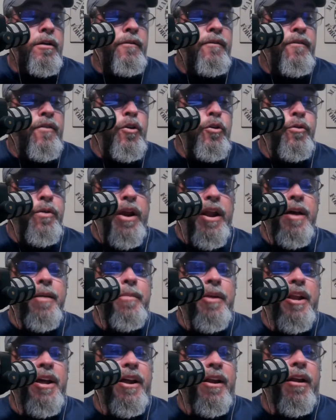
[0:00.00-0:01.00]
Food
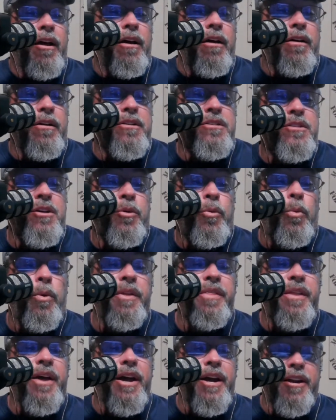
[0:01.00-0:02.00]
labeling laws,
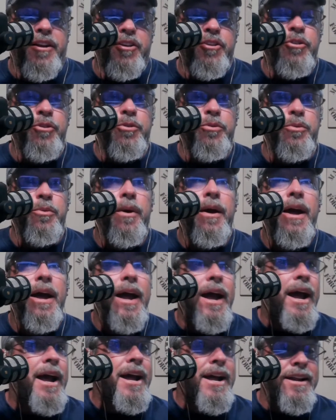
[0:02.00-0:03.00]
what they do
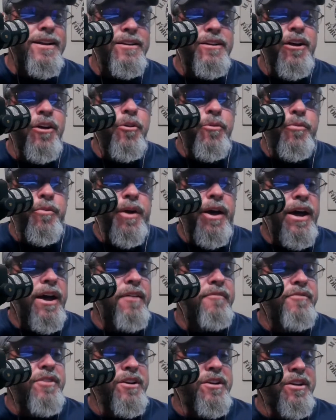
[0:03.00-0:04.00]
and don't
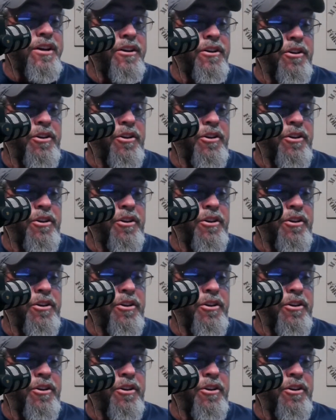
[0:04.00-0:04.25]
have to tell